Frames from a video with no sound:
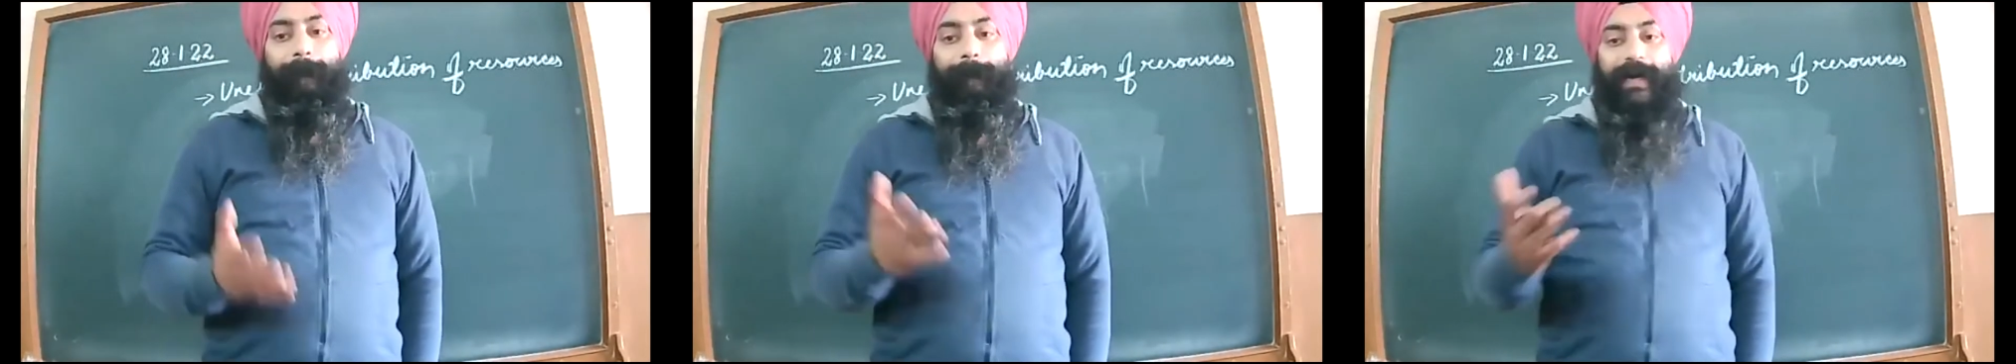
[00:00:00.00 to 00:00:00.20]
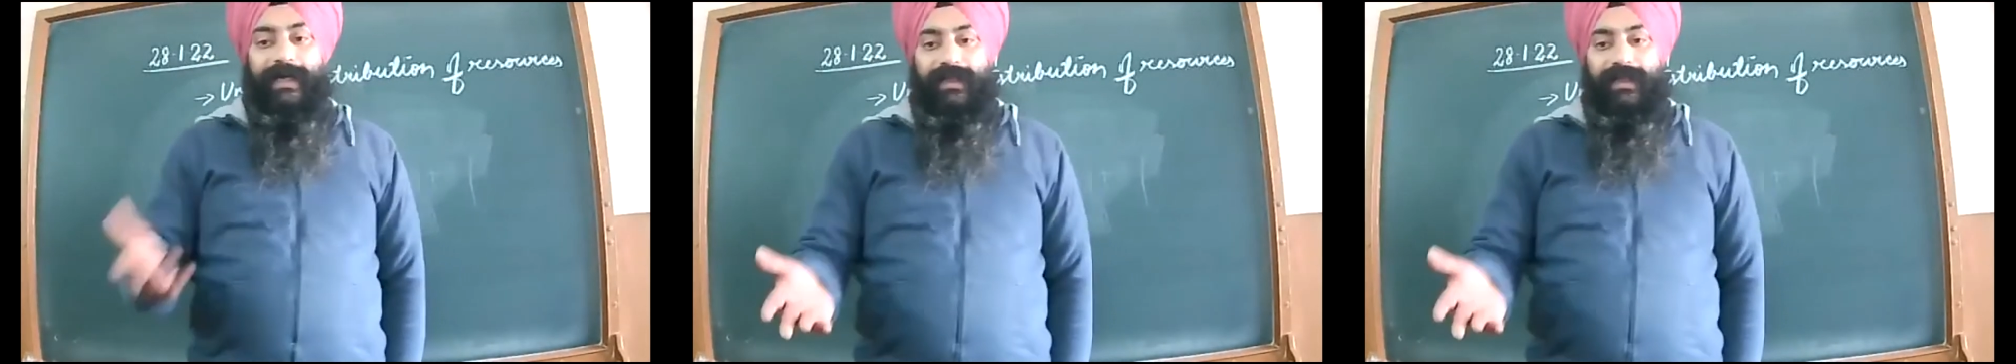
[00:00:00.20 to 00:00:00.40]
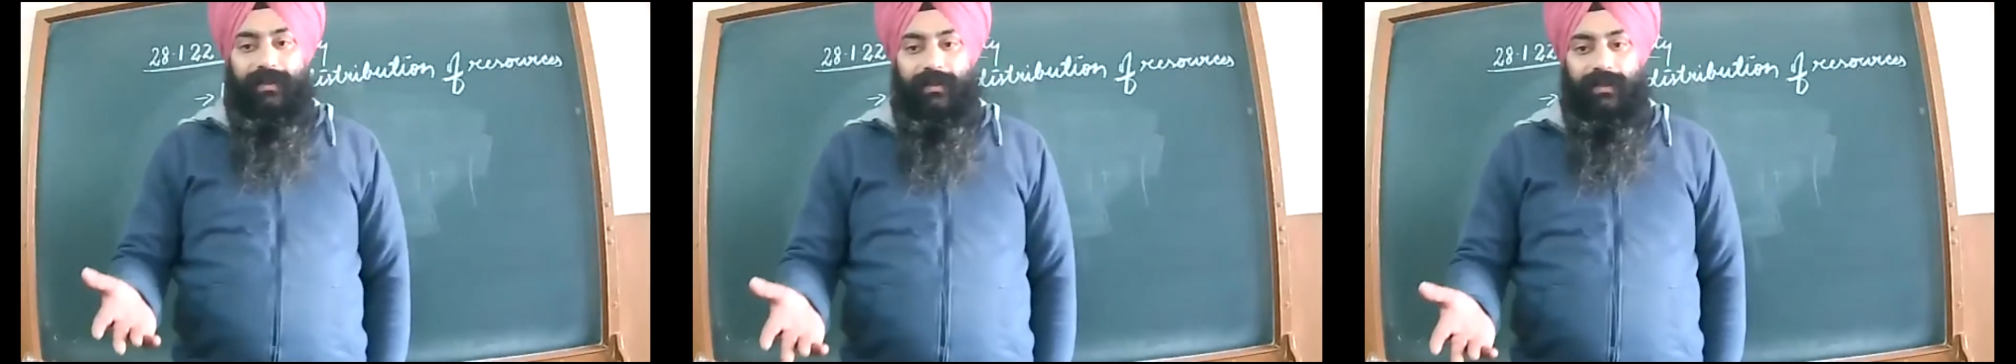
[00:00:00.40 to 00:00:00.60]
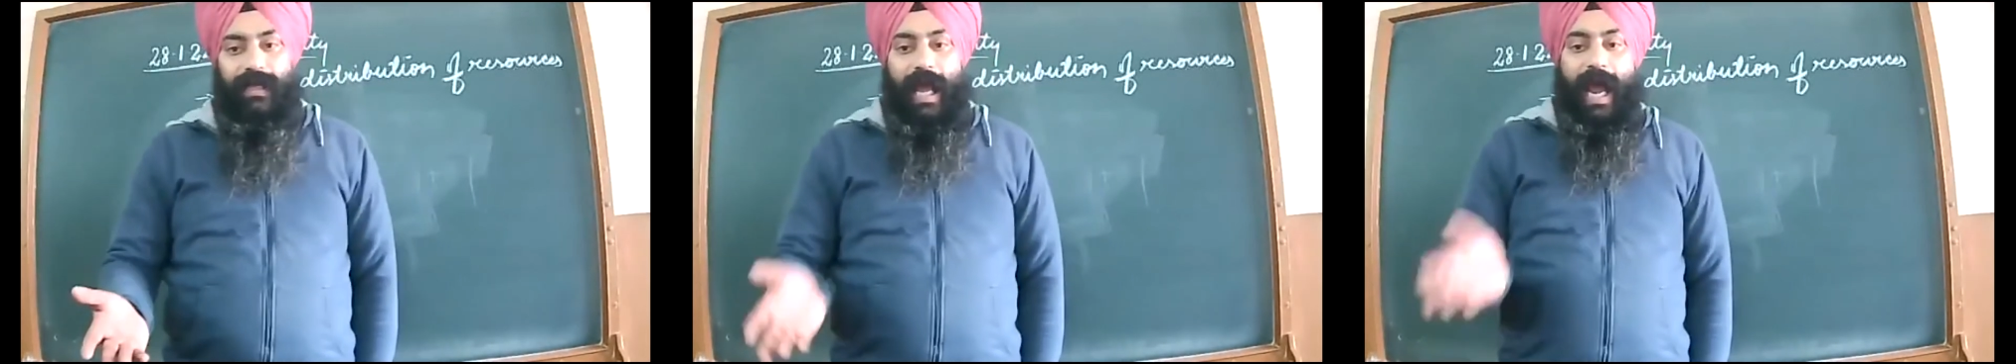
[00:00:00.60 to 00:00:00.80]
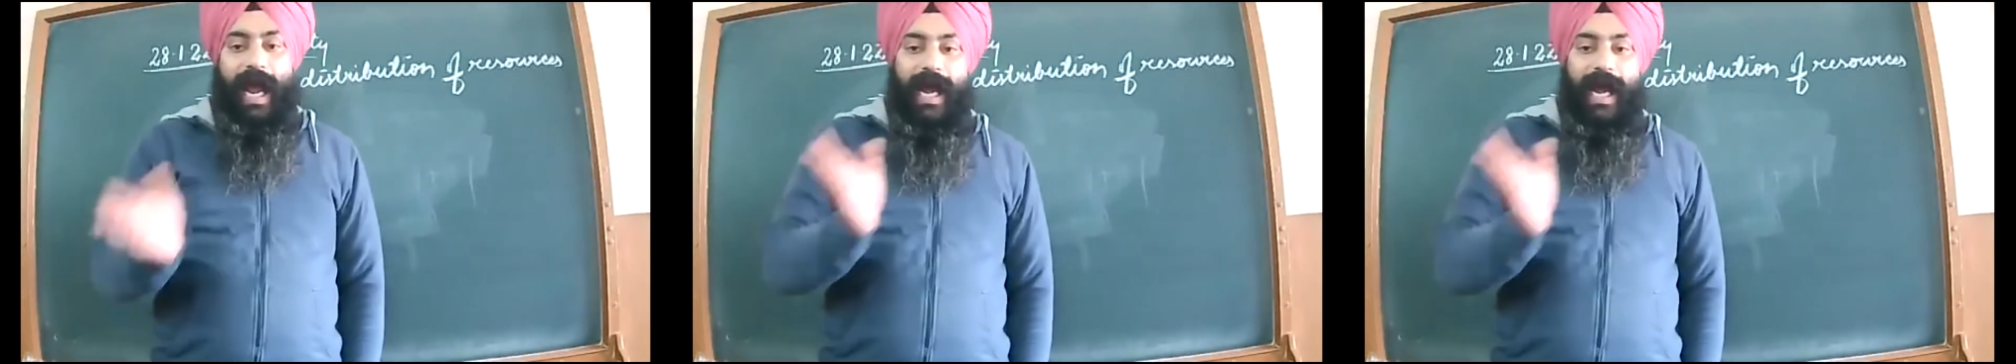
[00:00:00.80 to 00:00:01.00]
better
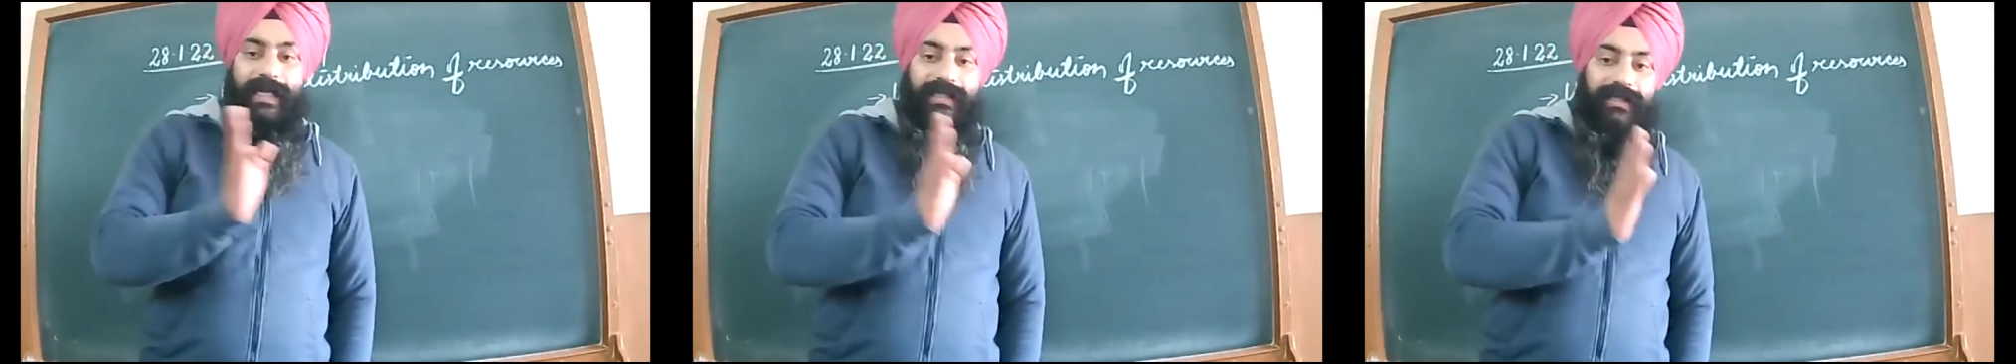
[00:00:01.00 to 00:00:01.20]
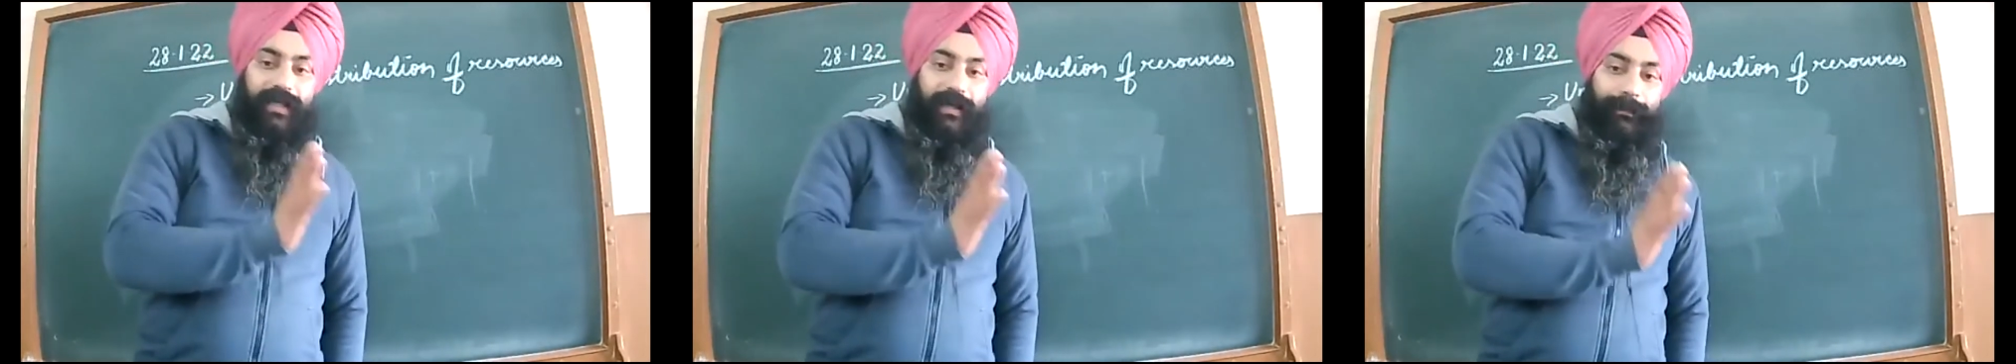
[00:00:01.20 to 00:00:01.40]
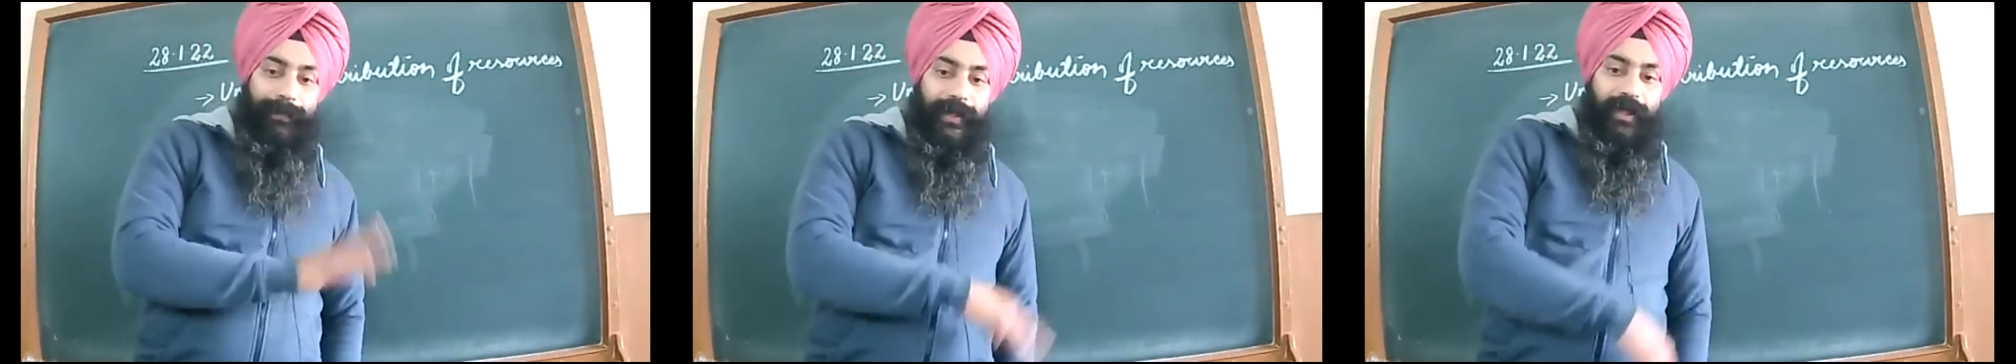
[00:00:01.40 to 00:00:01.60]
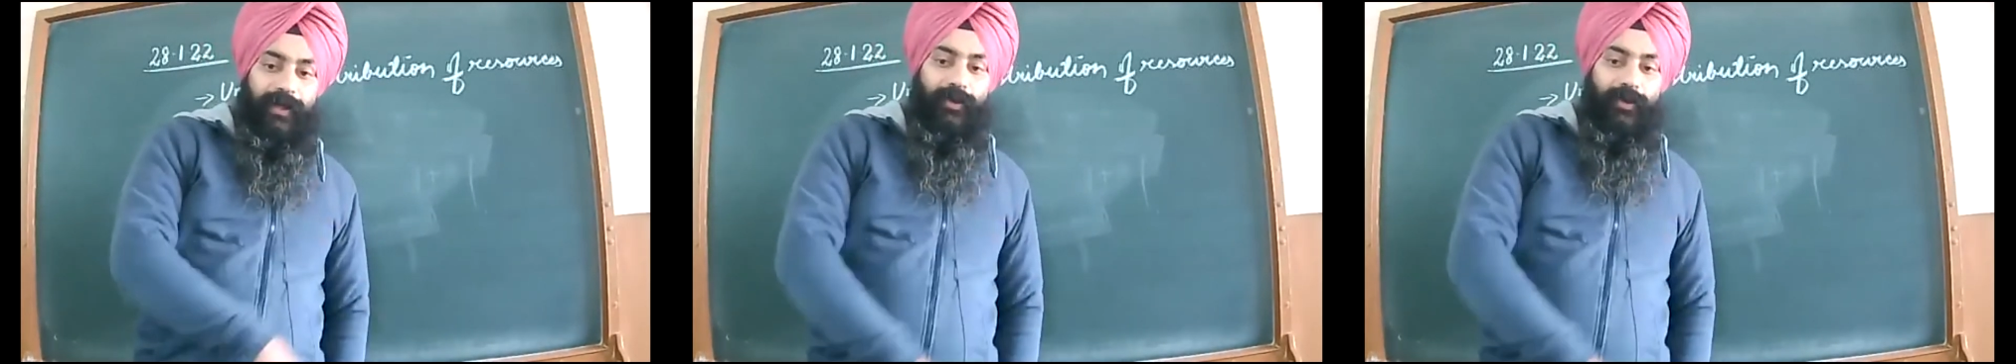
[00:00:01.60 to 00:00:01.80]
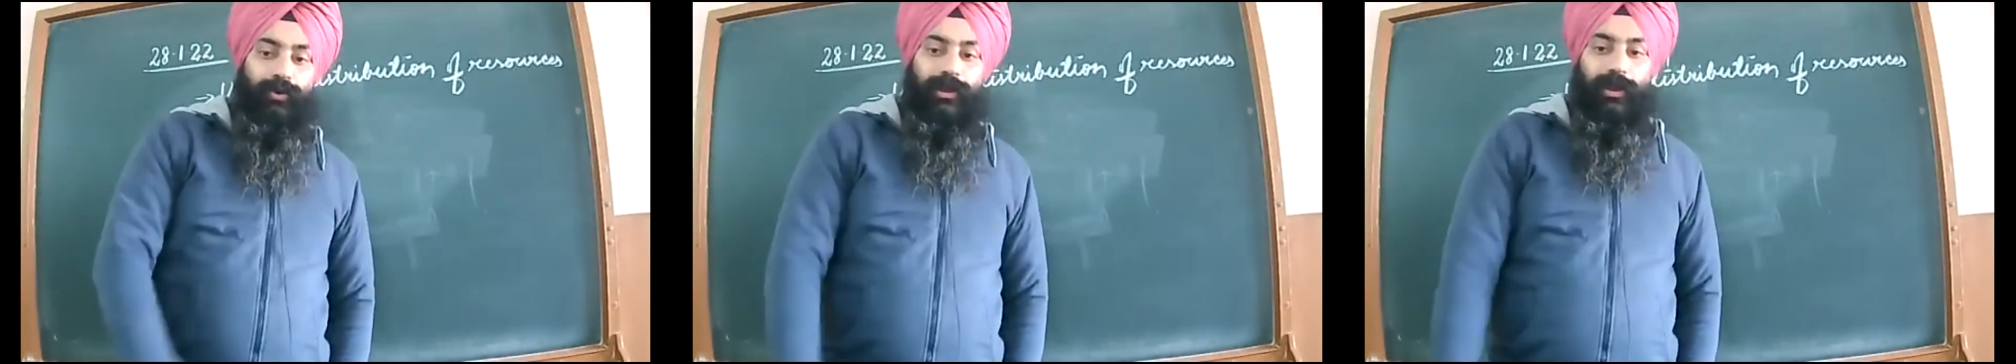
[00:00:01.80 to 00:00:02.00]
as
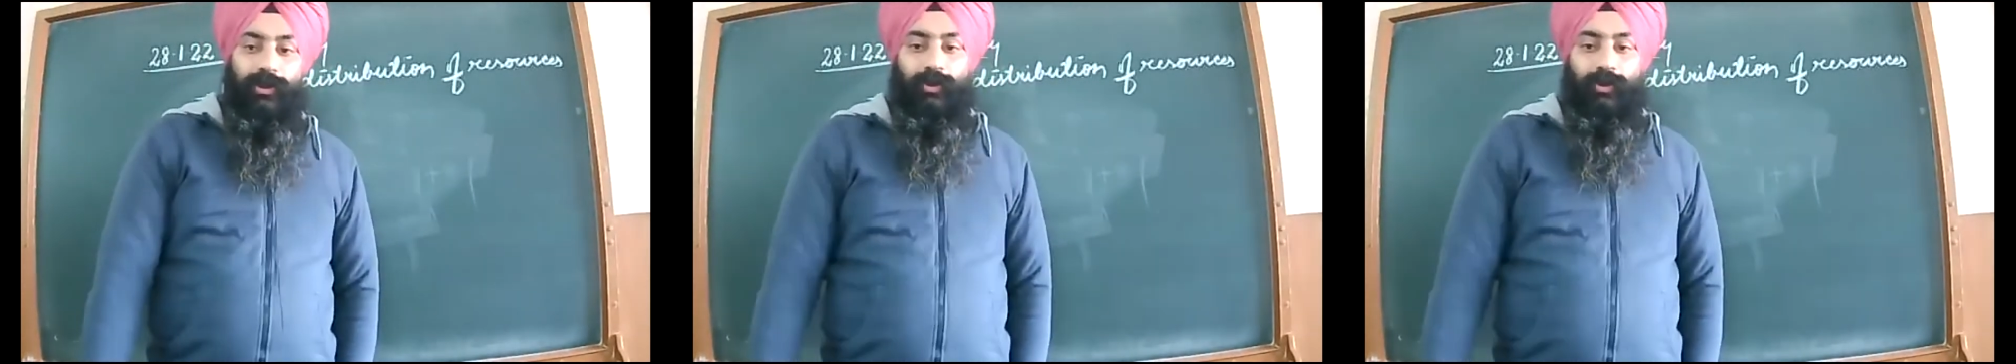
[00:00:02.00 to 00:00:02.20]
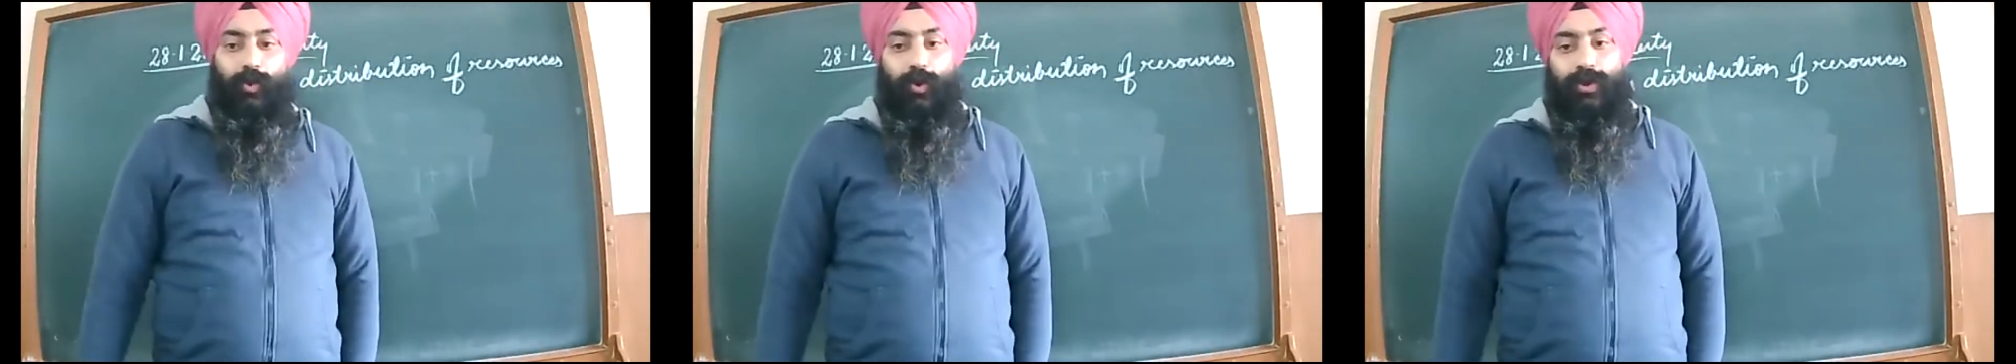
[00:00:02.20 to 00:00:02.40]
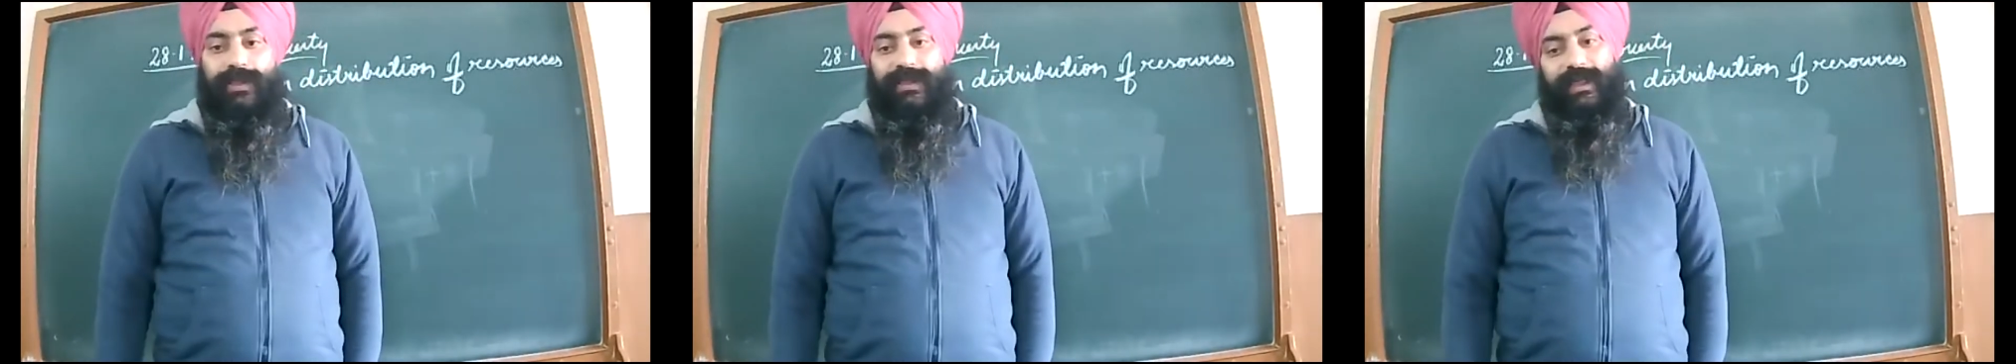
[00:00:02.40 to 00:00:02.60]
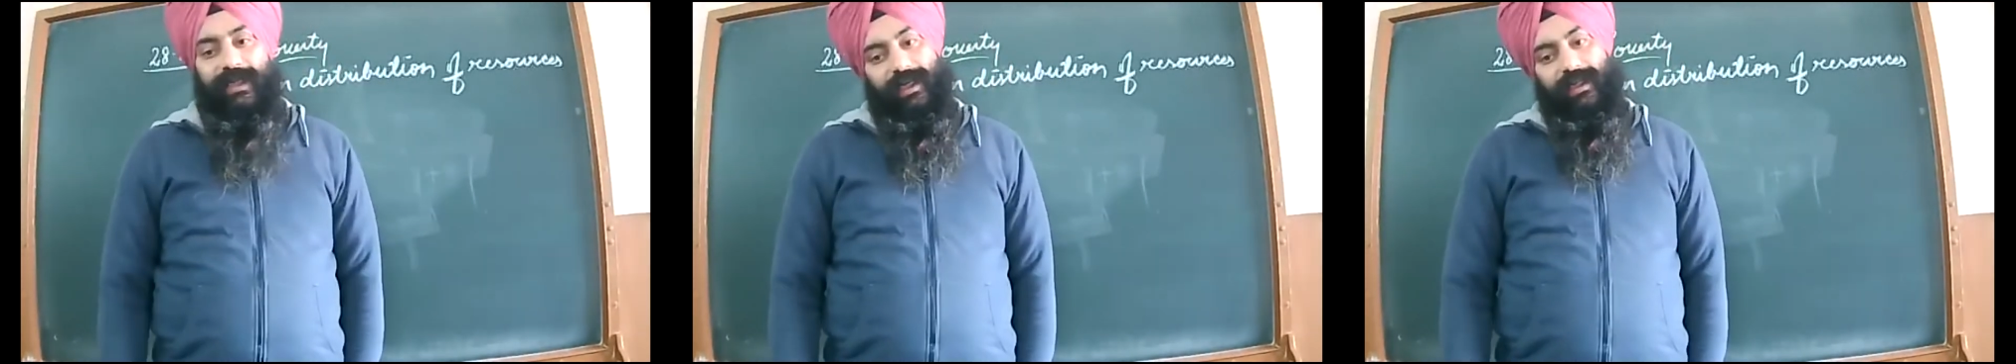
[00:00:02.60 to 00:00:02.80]
compared to the those